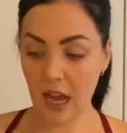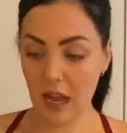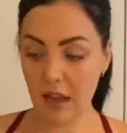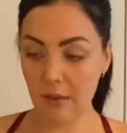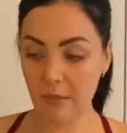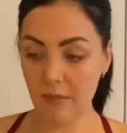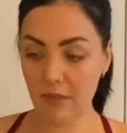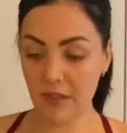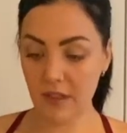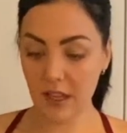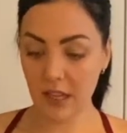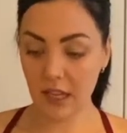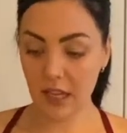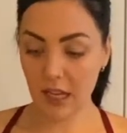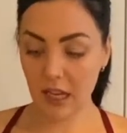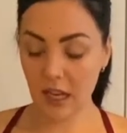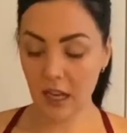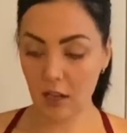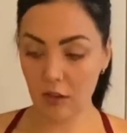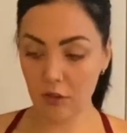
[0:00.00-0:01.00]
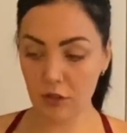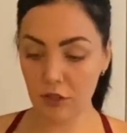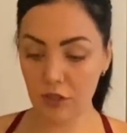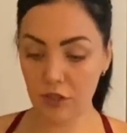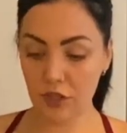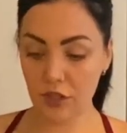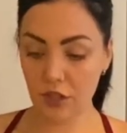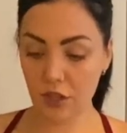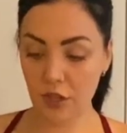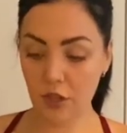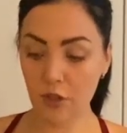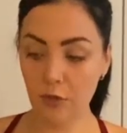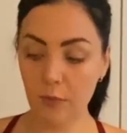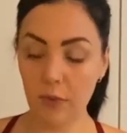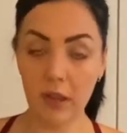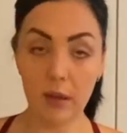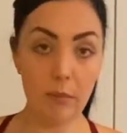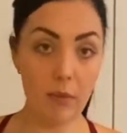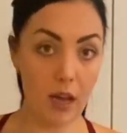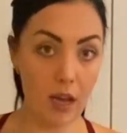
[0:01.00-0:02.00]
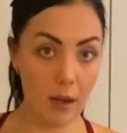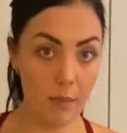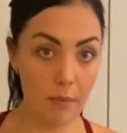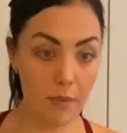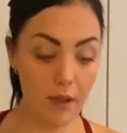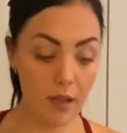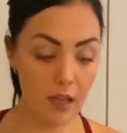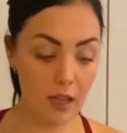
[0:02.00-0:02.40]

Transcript: I'm thinking I'll just cube them up